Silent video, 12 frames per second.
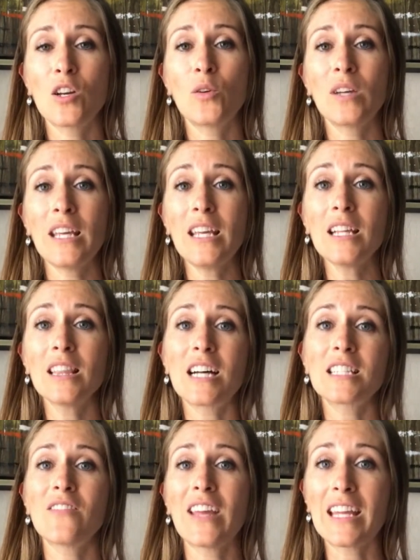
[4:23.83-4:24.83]
So eat
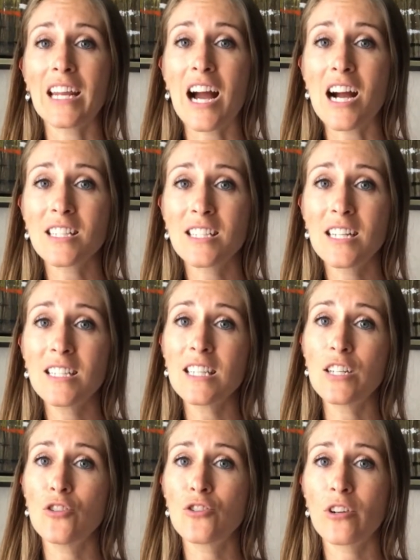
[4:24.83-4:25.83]
lots of antioxidants
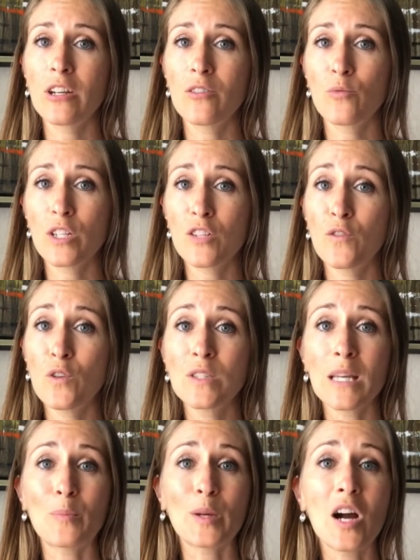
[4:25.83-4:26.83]
and nutrient-rich foods
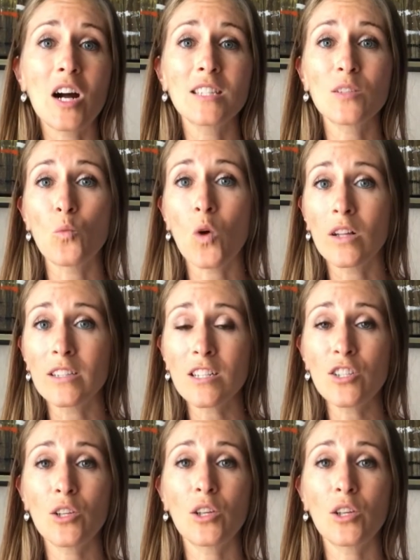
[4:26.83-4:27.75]
like pecans and walnuts.